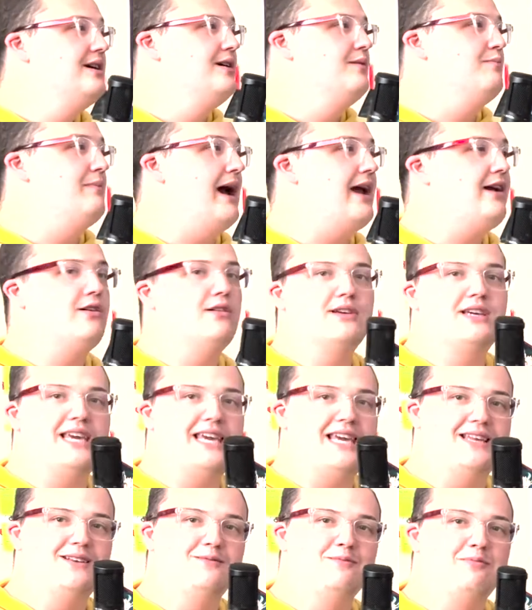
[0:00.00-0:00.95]
Michael
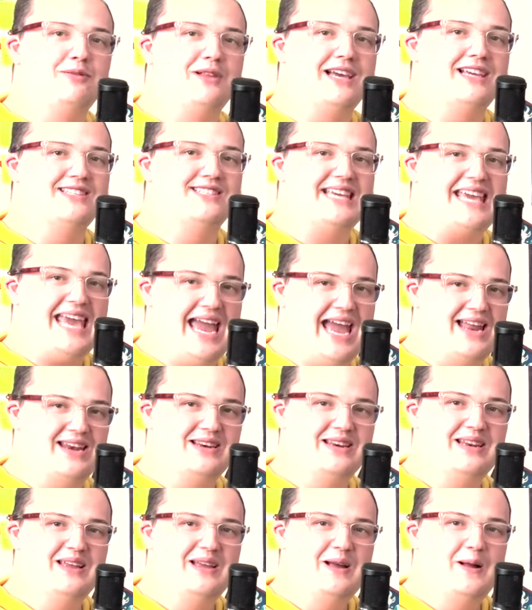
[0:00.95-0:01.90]
Keaton plays
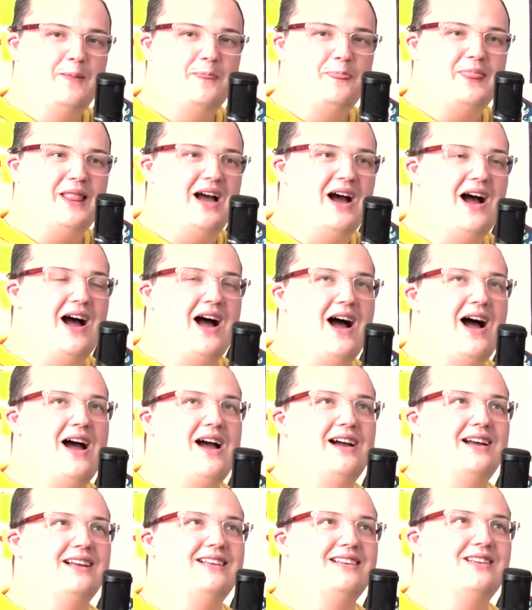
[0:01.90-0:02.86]
Ken,
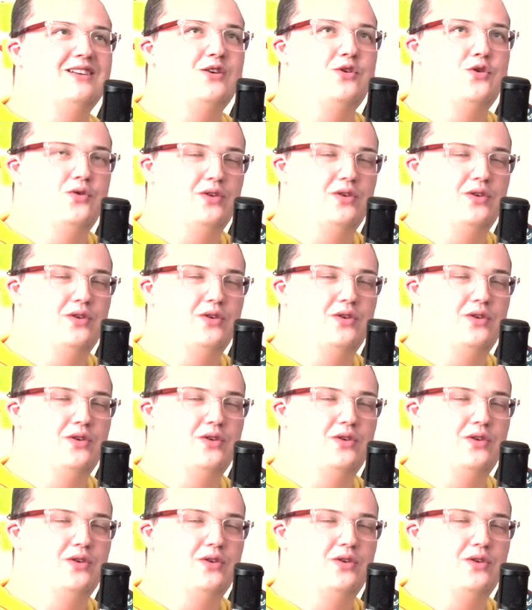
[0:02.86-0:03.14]
who